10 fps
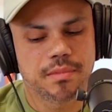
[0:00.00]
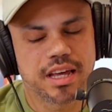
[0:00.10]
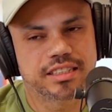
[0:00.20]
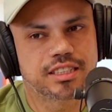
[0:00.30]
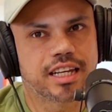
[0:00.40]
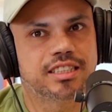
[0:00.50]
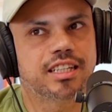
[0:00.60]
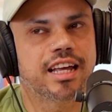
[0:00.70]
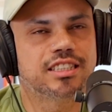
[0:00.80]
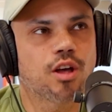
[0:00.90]

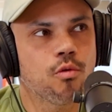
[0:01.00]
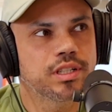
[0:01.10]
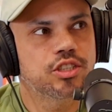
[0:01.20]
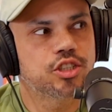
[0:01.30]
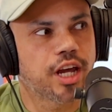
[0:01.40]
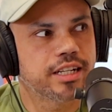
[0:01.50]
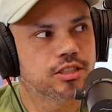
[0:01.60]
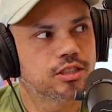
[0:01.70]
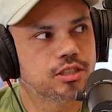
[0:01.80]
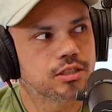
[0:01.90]
It's always
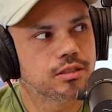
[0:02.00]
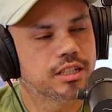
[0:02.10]
changed.